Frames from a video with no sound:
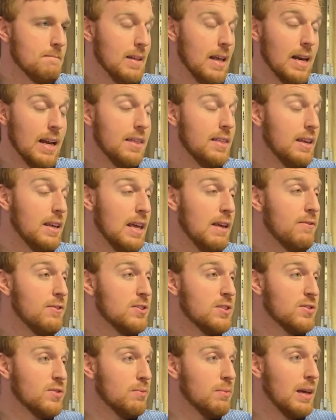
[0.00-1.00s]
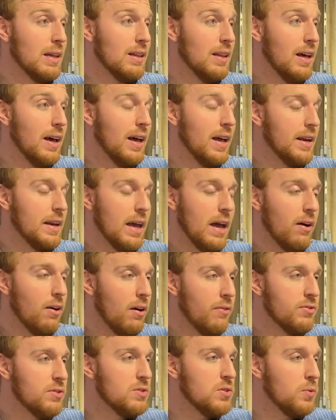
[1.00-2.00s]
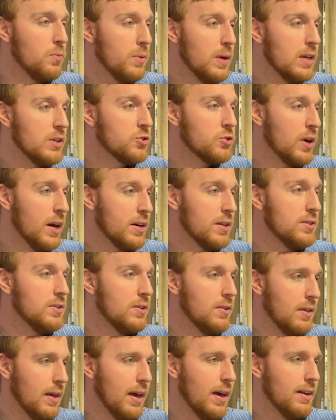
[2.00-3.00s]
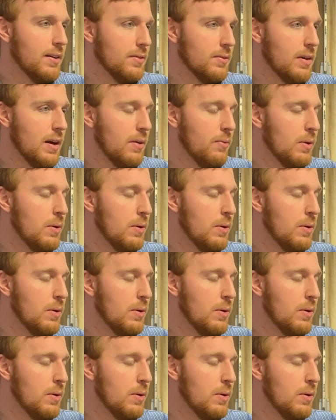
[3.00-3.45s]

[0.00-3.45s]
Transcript: And I think even just from that line, how often do we try to do that, right?